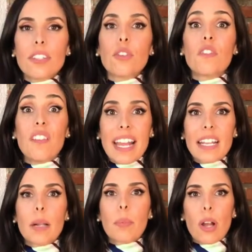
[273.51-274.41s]
your
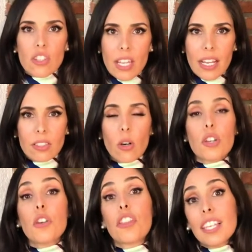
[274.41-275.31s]
final project or
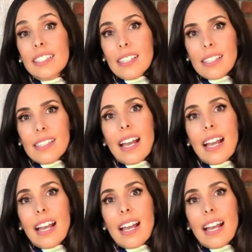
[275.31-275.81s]
your thesis,